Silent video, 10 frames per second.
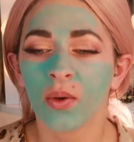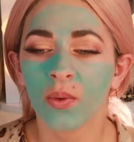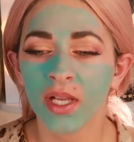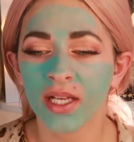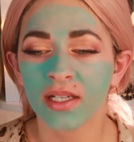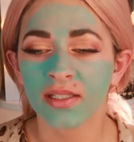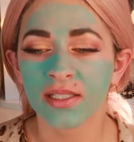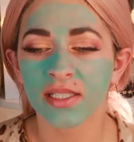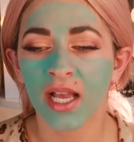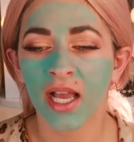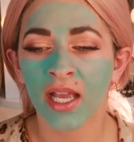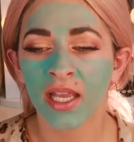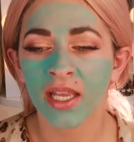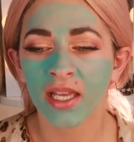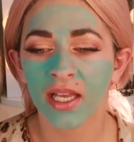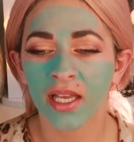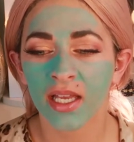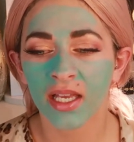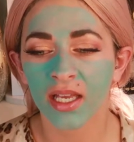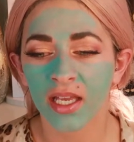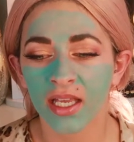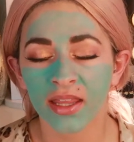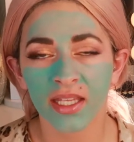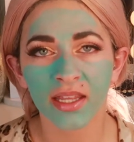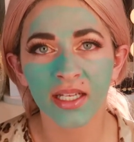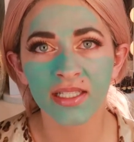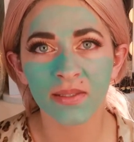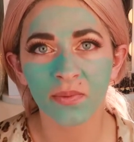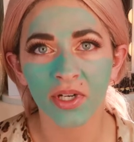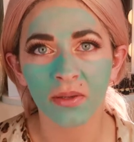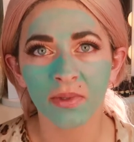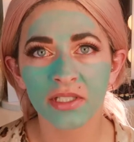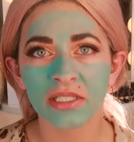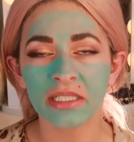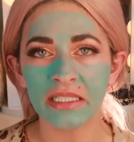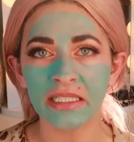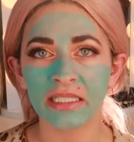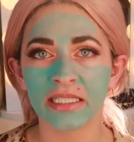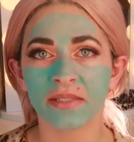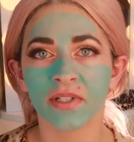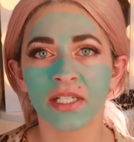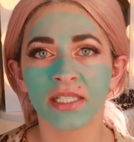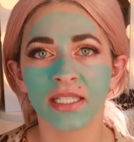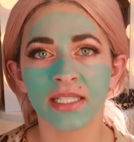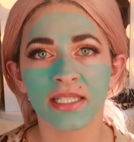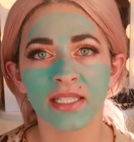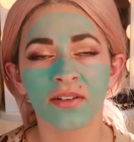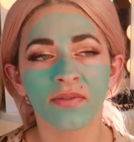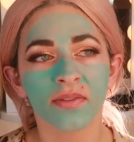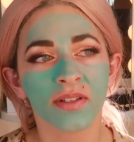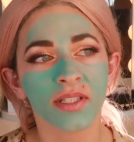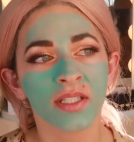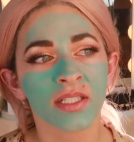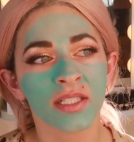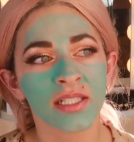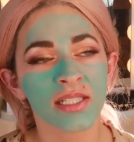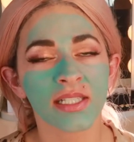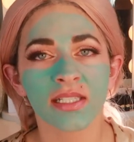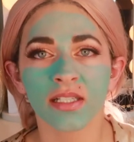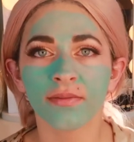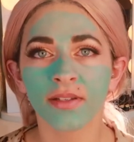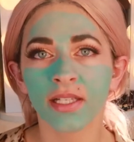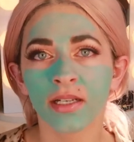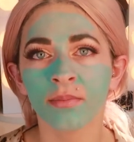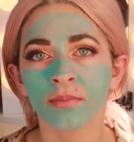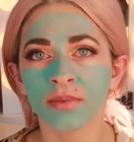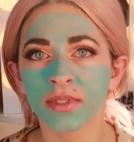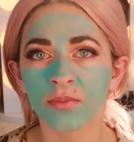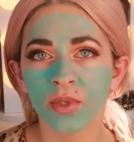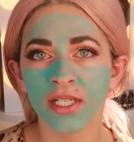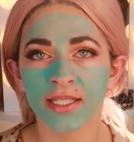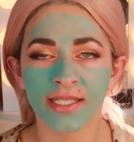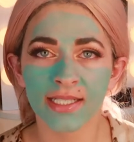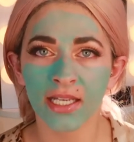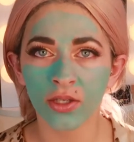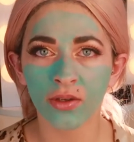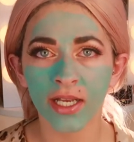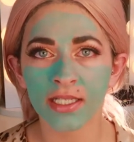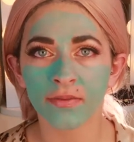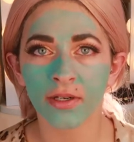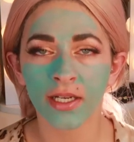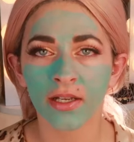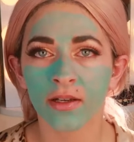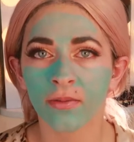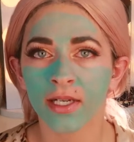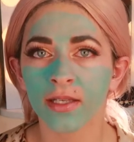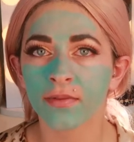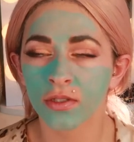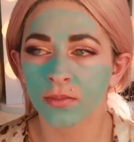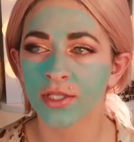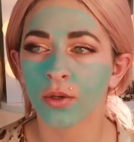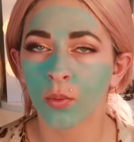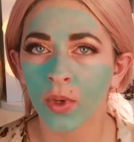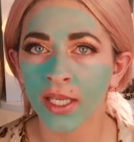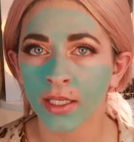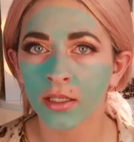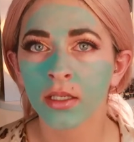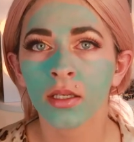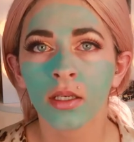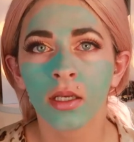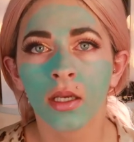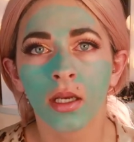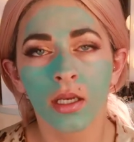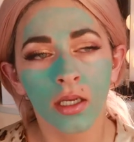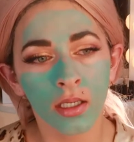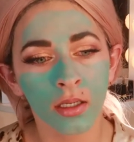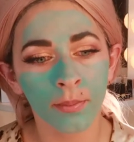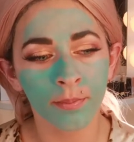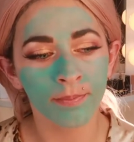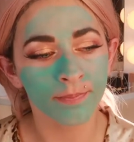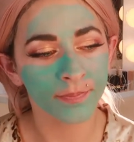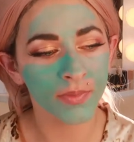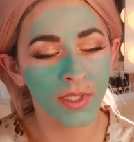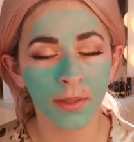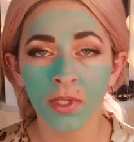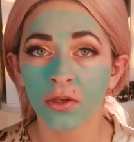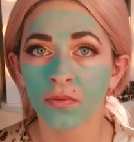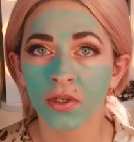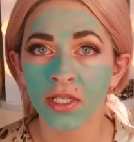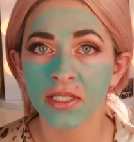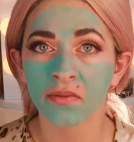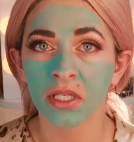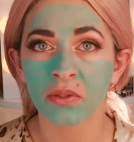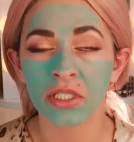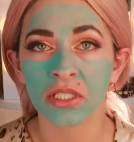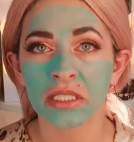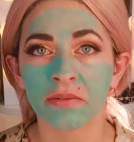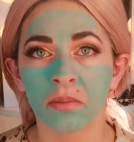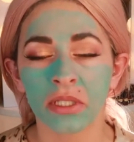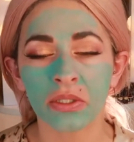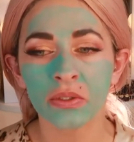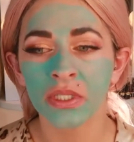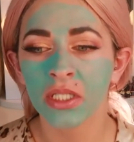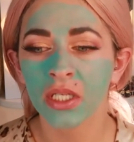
what else? I I think that's pretty much it as far as like stuff stuff that I'm wanting to tell you guys for right now. I don't want to give too much away. Um, let me know if you guys have any questions for me though.